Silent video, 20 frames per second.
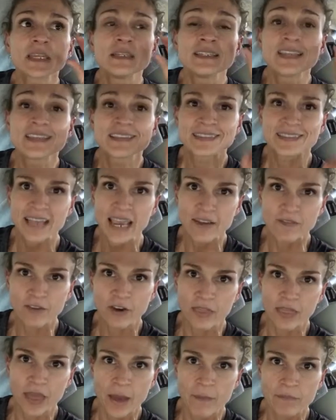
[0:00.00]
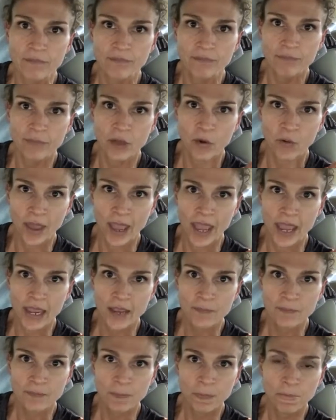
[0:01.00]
decipher them, okay?